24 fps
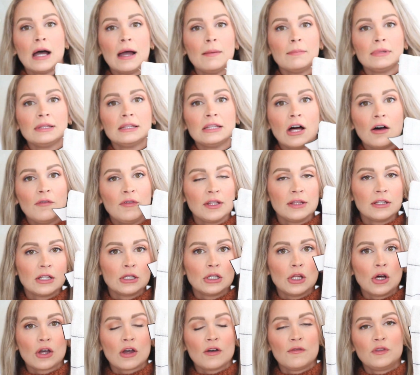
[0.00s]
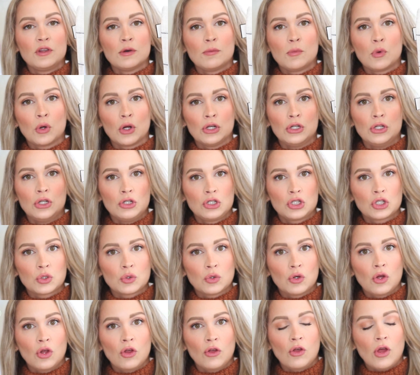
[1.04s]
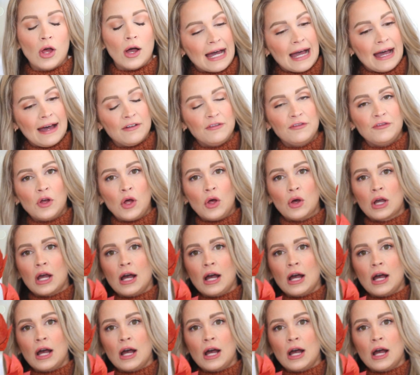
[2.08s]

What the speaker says: I'm loving the look of the more neutral plaid fall